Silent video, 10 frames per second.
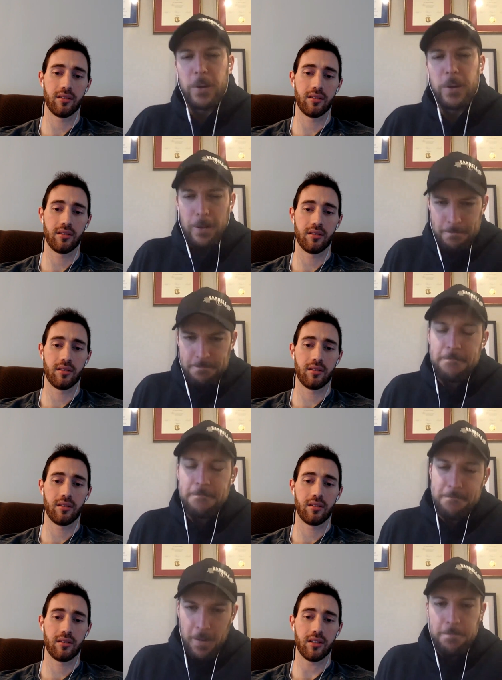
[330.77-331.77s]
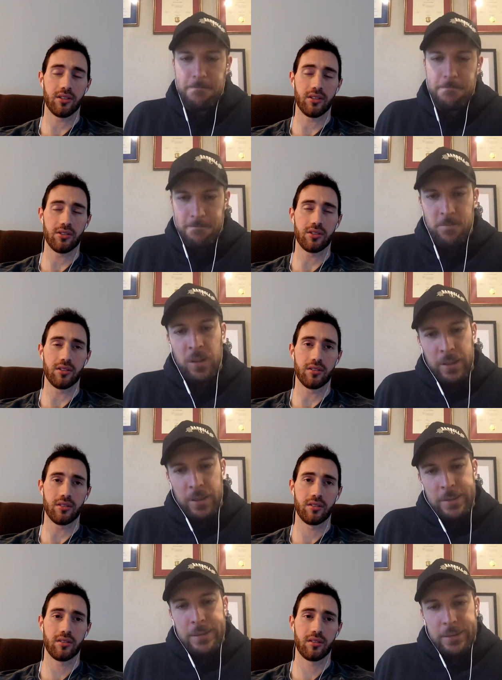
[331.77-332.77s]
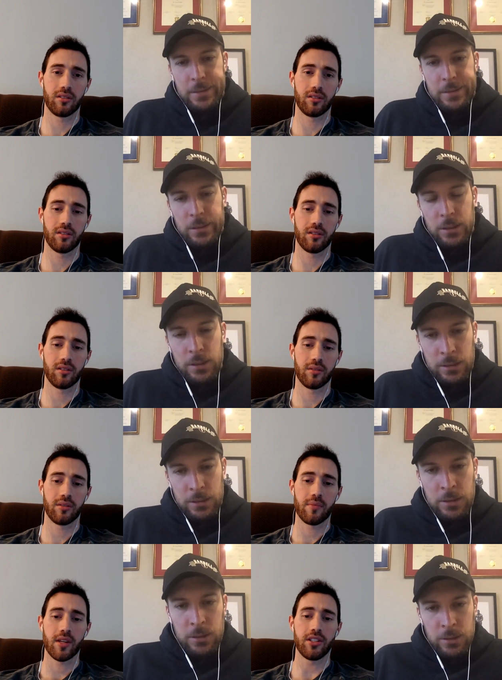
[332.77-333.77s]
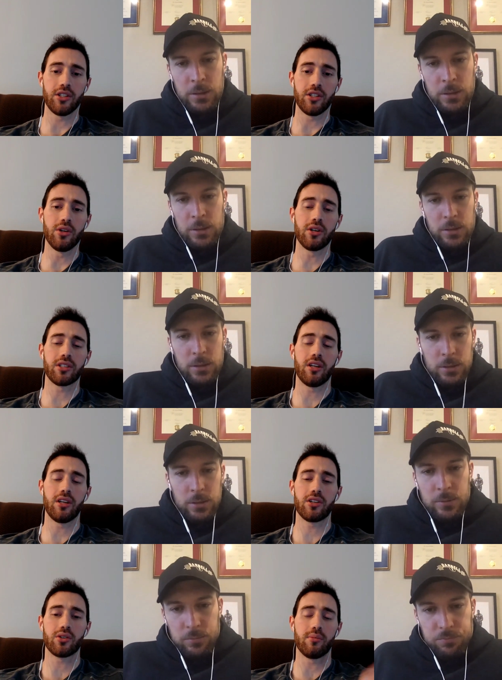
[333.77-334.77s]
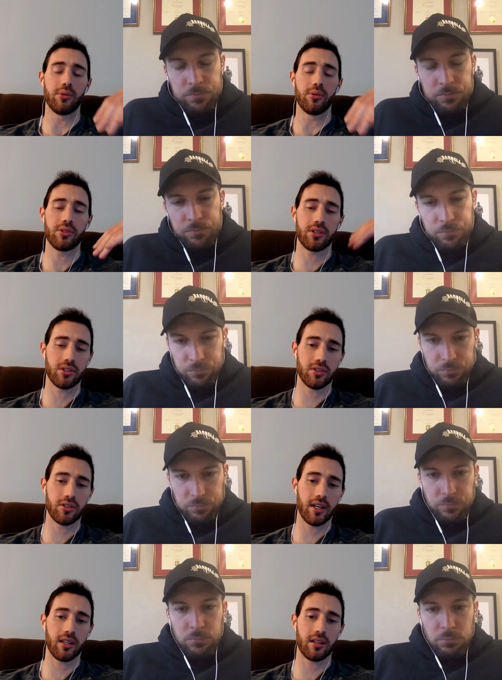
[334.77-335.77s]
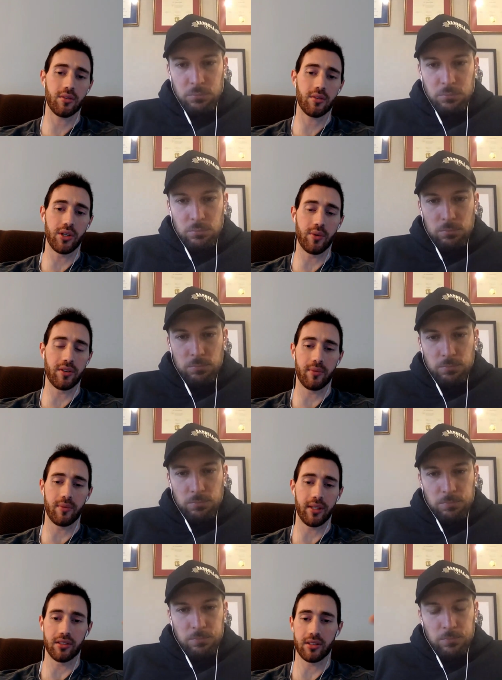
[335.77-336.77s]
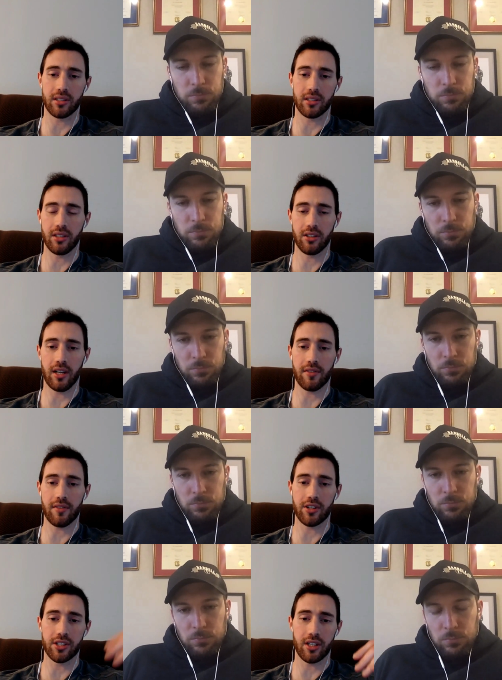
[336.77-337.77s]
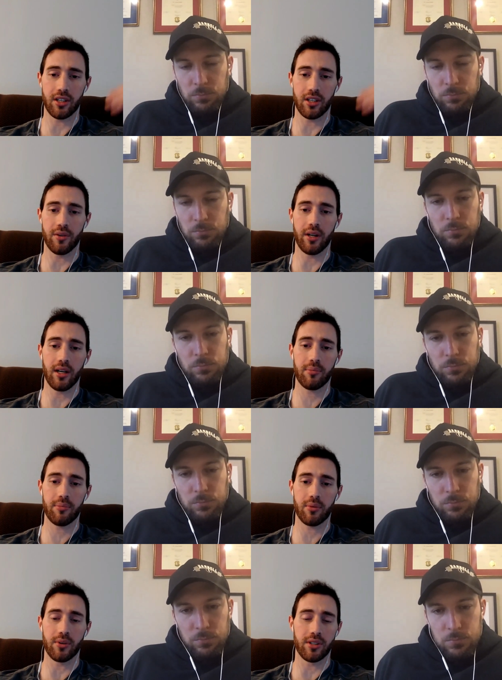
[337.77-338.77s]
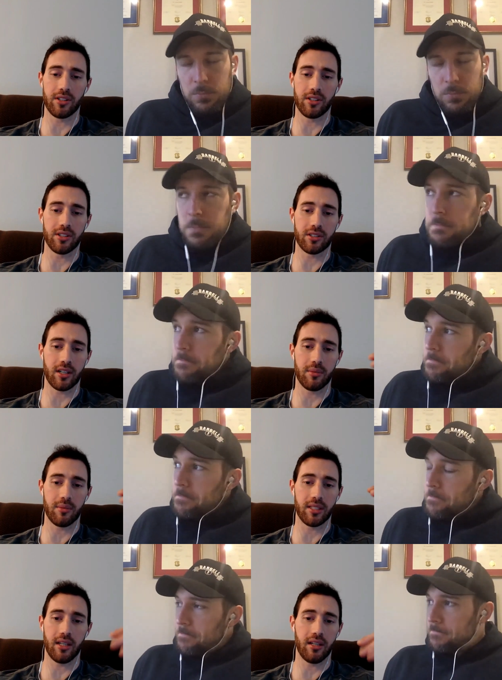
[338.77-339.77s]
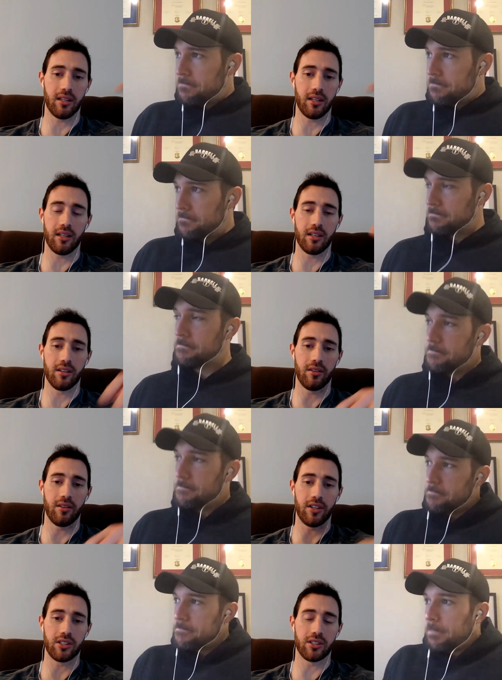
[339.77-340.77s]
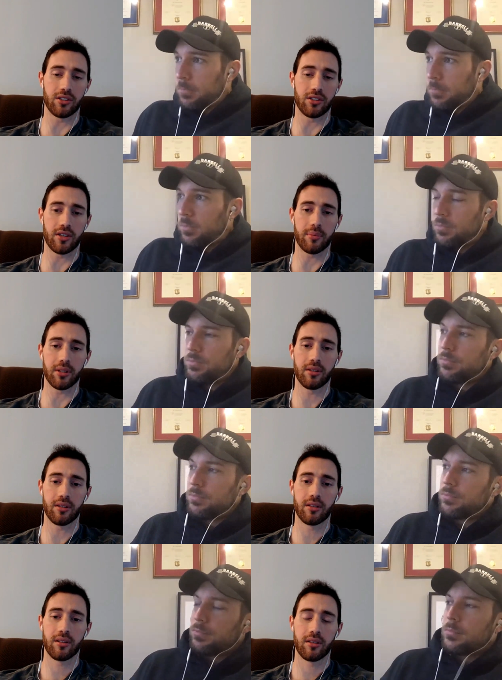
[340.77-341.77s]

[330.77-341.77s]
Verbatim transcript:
Speaker 1: Oh yeah. Yep. That's interesting. Did you notice an initial boost in strength when you went from like the 1600 average going up, or did it just kind of maintain and then eventually start dropping?